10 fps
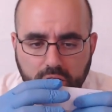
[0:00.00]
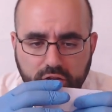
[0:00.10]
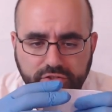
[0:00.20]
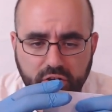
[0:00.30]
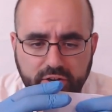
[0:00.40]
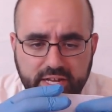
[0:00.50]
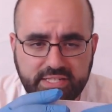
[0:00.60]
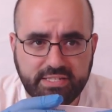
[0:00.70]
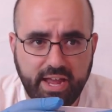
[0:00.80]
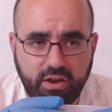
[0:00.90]
There's already a
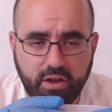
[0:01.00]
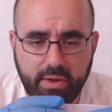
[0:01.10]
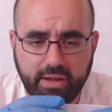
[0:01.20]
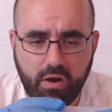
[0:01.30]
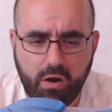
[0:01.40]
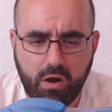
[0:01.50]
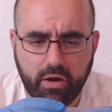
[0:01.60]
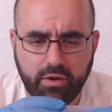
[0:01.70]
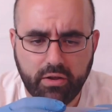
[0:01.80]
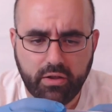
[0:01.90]
stain on my
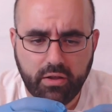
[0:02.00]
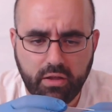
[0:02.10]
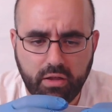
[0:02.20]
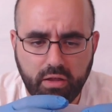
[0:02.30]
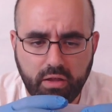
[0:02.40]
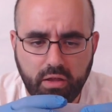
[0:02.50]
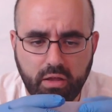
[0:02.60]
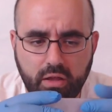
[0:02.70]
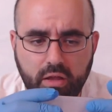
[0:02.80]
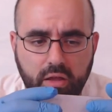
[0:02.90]
card!
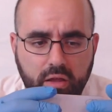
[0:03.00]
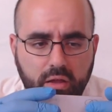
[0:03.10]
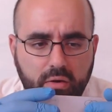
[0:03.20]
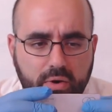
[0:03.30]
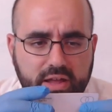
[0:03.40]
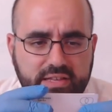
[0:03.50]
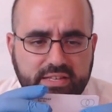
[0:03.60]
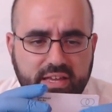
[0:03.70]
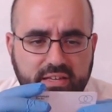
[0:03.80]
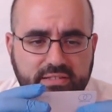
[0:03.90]
What is
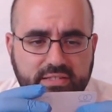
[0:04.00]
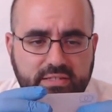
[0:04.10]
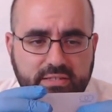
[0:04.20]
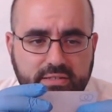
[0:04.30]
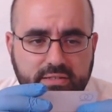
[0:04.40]
this?